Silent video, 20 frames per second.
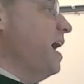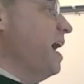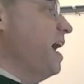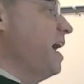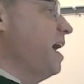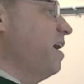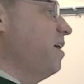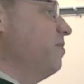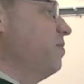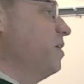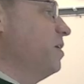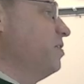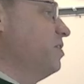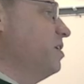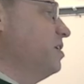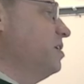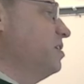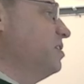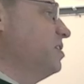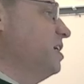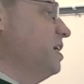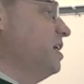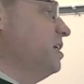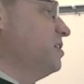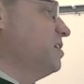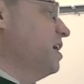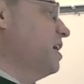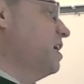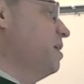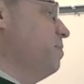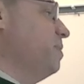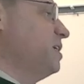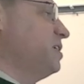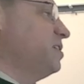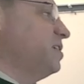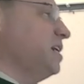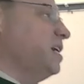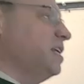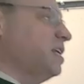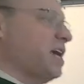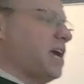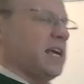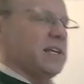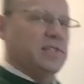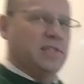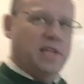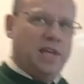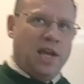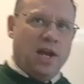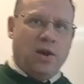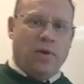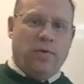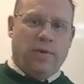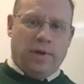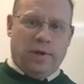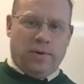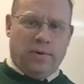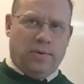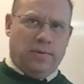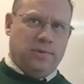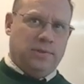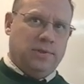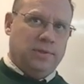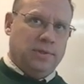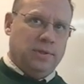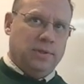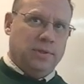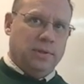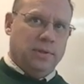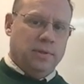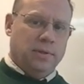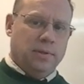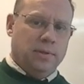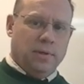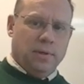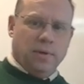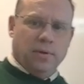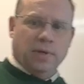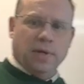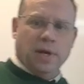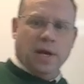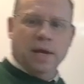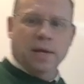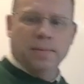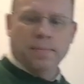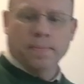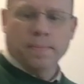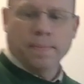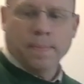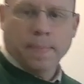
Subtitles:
have the disease and can be seen as carriers. Okay?